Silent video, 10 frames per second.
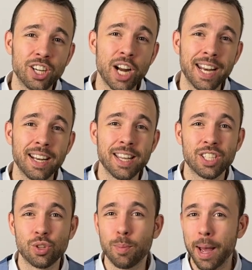
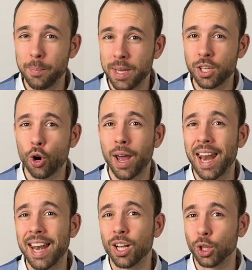readiness to buy Bitcoin
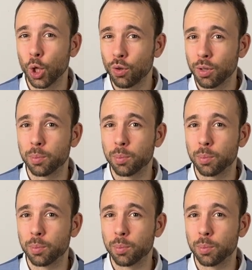at a lower